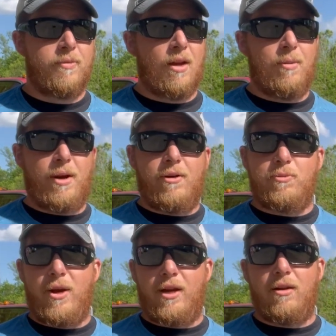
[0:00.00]
I mean, I was
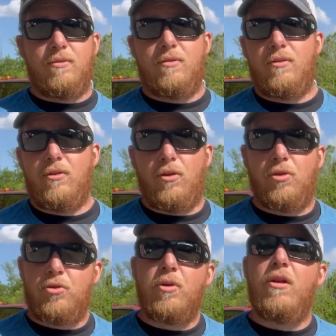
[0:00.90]
making
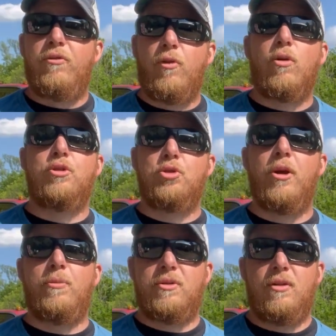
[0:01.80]
3 and 4
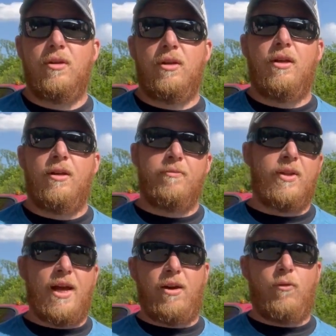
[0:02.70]
trips
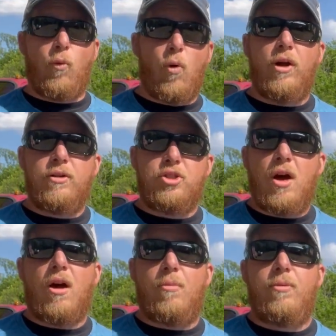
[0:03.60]
out of one
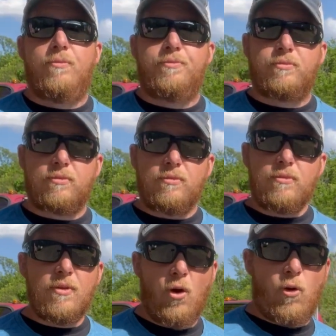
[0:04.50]
job.
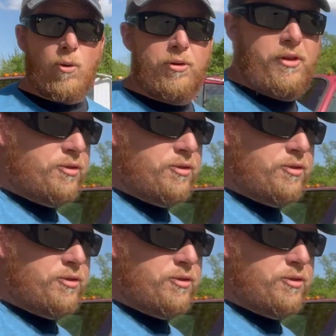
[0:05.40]
Where with this